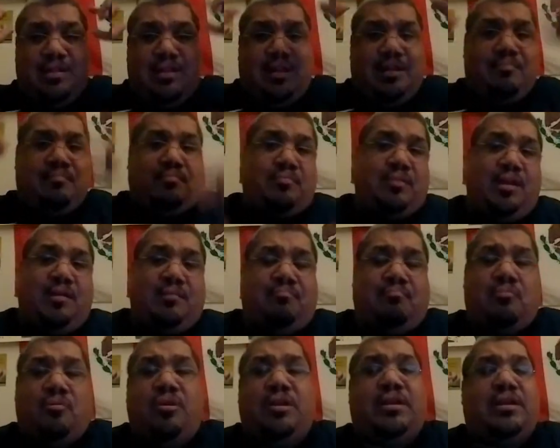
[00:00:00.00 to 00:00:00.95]

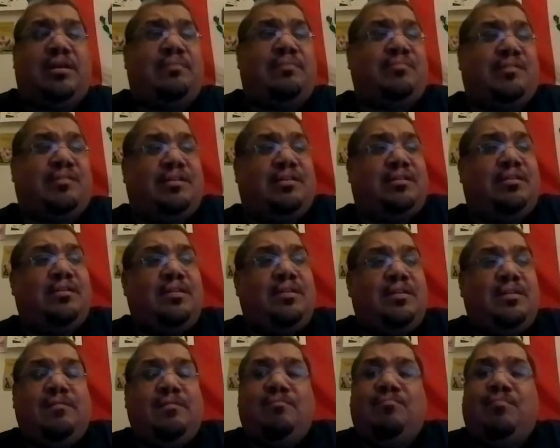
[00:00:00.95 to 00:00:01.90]
and brims
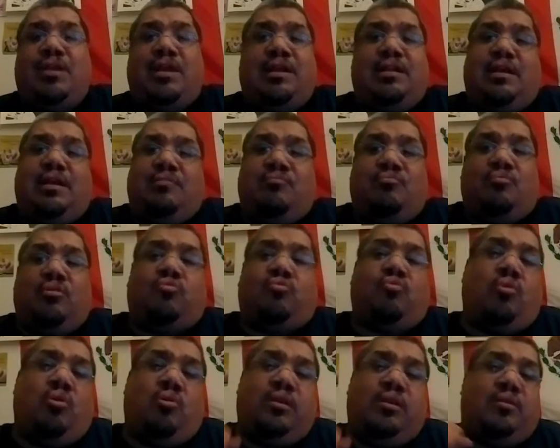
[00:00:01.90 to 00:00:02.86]
and were
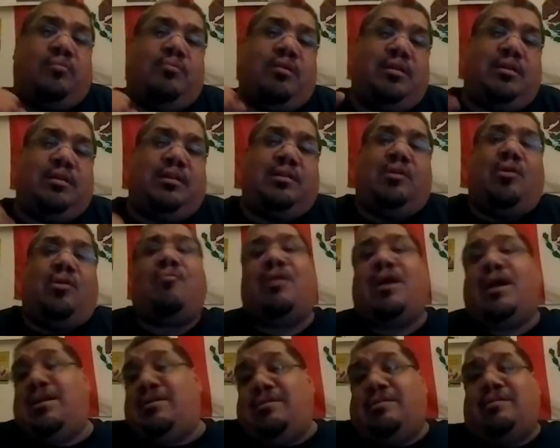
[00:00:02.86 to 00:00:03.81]
rolling around in
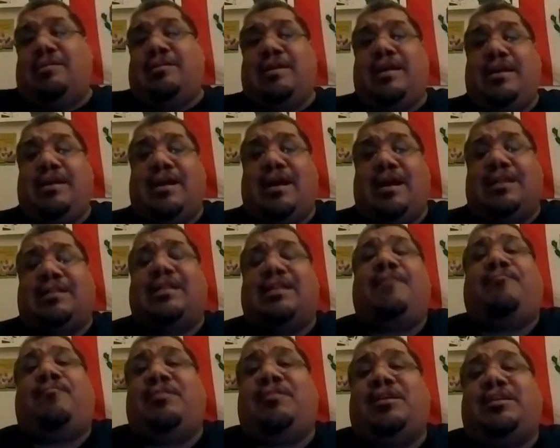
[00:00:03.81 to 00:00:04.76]
lowriders, and they got
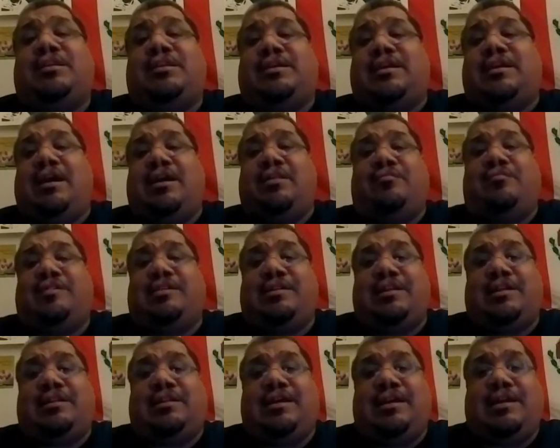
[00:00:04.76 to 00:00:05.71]
that from the Chicanos in
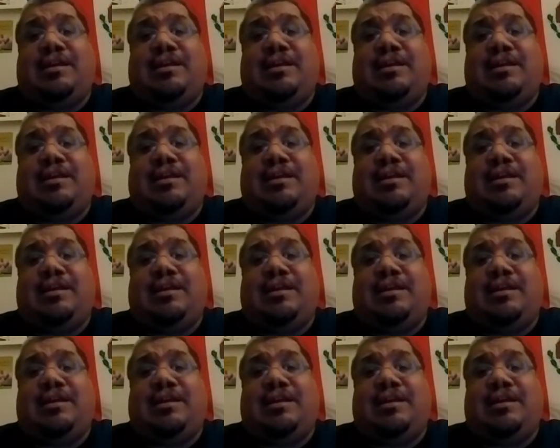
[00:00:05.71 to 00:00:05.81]
LA.